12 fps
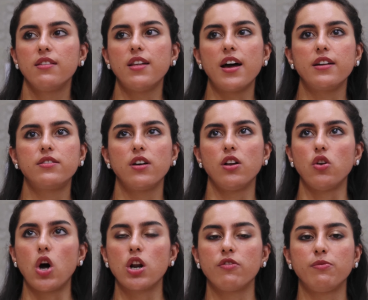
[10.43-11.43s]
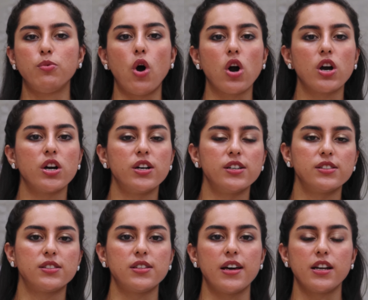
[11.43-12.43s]
that a lot of
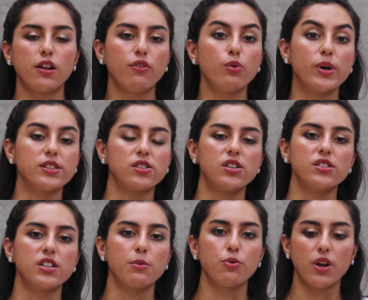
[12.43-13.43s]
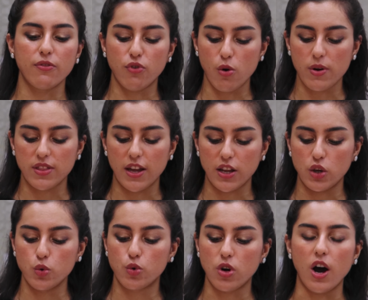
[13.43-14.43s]
bloggers and influencers are putting forward that you